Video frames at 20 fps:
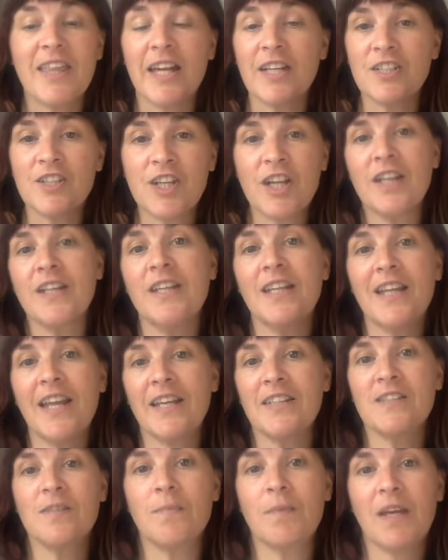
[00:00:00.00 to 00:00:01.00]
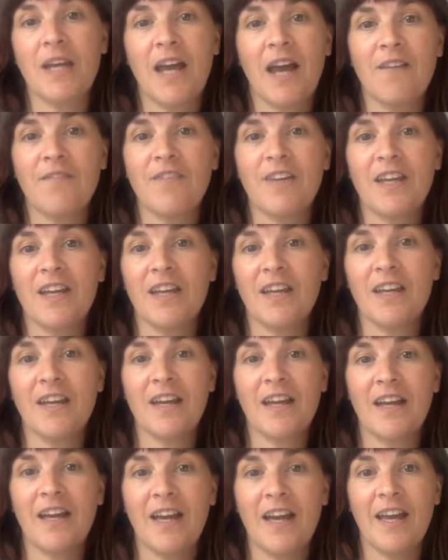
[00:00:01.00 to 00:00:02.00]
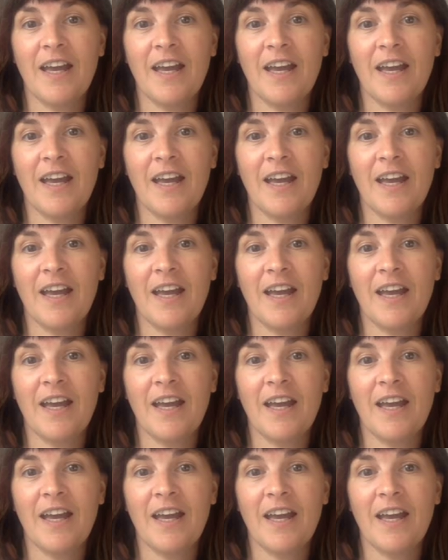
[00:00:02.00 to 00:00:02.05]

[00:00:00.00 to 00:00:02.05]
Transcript: that journey led to me having